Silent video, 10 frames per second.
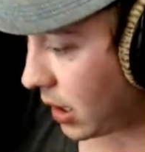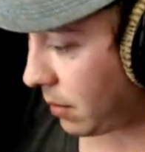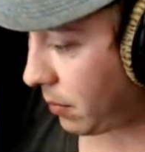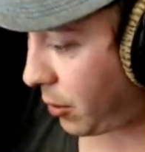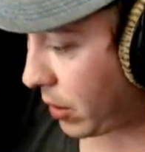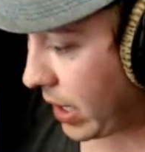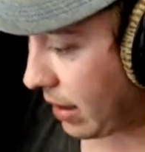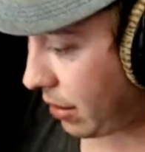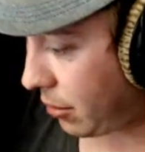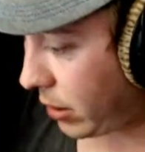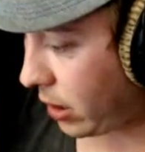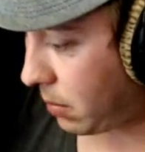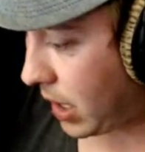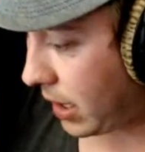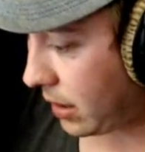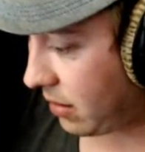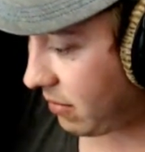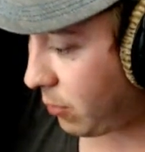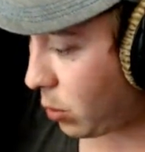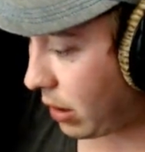3 out of 3 on mind and
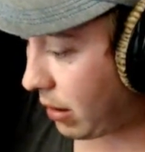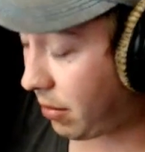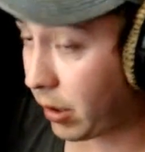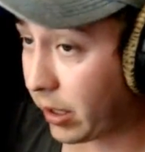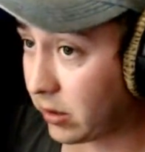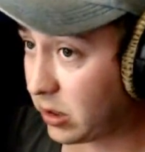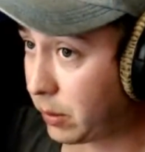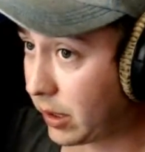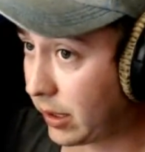4 out of 3 on spirit.